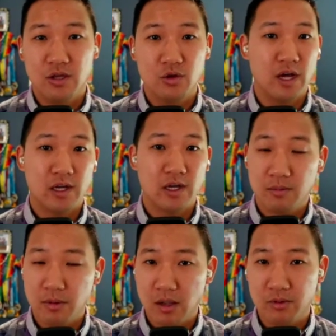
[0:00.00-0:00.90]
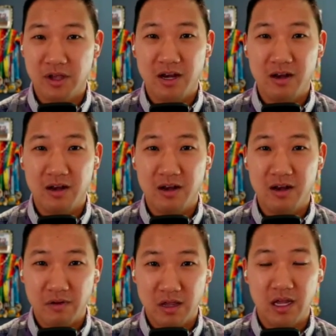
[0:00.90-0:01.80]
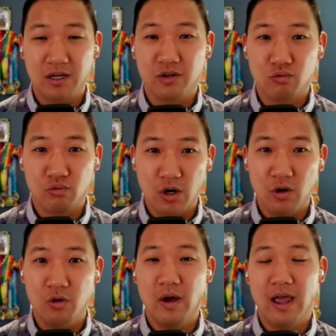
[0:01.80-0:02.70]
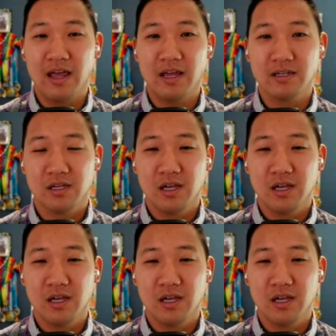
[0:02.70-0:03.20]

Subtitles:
you're not going to be able to innovate and grow and